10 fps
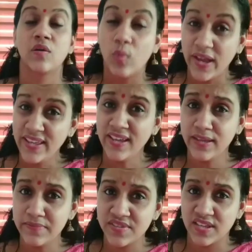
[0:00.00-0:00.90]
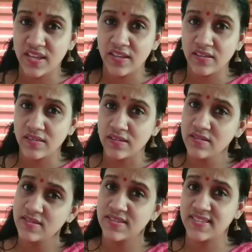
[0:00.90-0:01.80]
Why I am saying
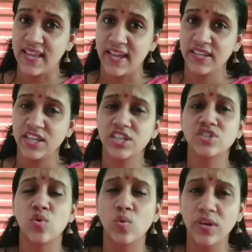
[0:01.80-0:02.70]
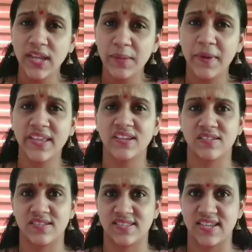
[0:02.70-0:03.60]
this is that it is only by
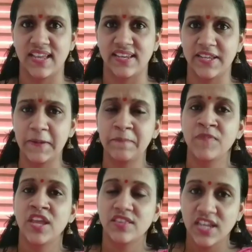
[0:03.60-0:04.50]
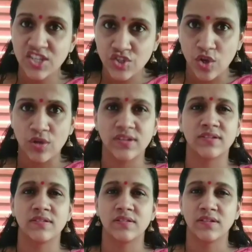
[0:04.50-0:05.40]
understanding the
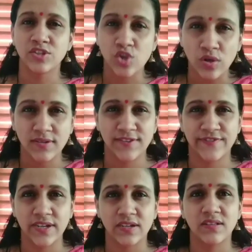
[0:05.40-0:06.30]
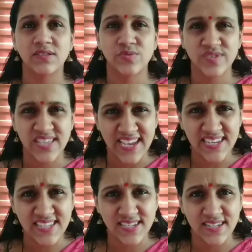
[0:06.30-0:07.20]
historical, geographical,
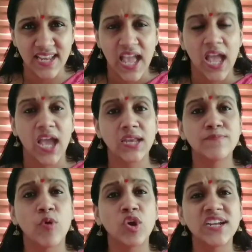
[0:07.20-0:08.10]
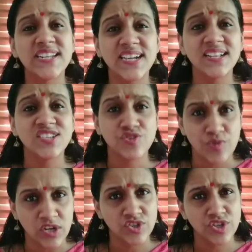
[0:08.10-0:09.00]
societal and political
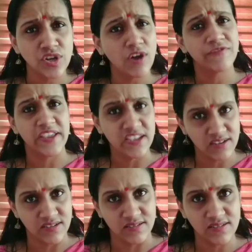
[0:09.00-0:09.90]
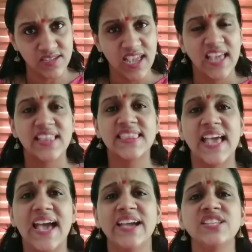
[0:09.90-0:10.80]
structure of England
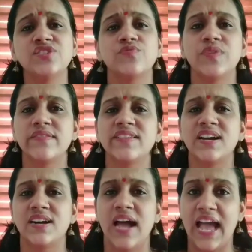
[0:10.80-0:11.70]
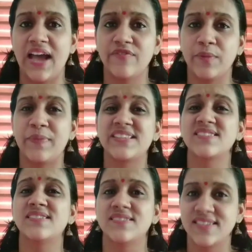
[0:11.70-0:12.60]
that we will have a
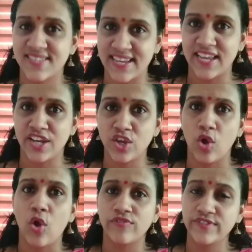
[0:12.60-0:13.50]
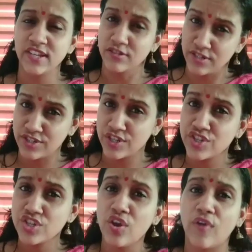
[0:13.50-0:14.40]
better understanding of the
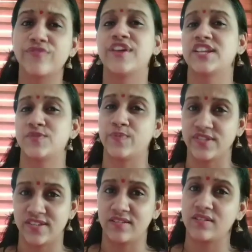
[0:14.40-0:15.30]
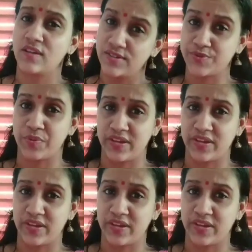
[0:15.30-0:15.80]
literature of that particular country.